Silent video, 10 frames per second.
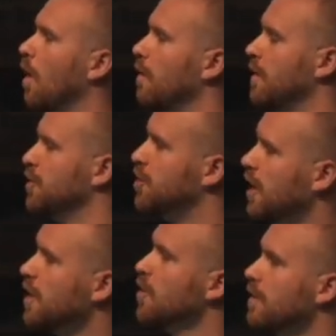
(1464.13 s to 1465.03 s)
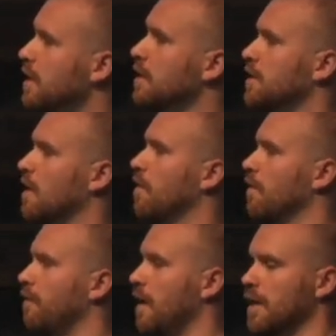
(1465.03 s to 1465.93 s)
The genuineness of our
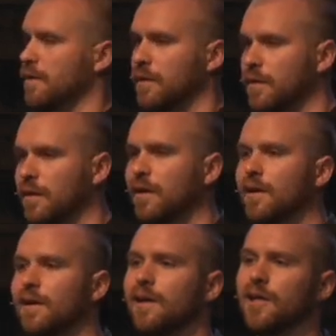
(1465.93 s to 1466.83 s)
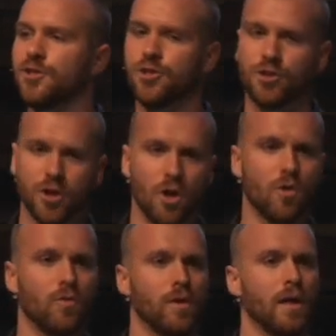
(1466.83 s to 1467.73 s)
faith is
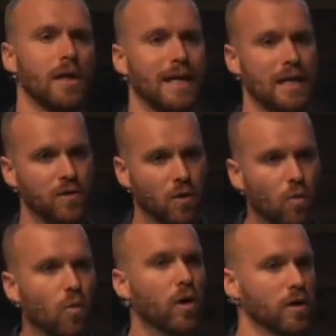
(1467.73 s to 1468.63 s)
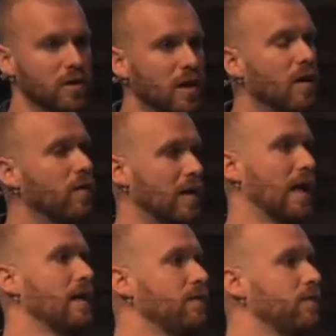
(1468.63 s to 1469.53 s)
shown in the works of our
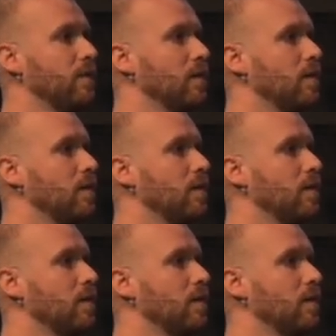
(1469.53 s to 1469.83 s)
life.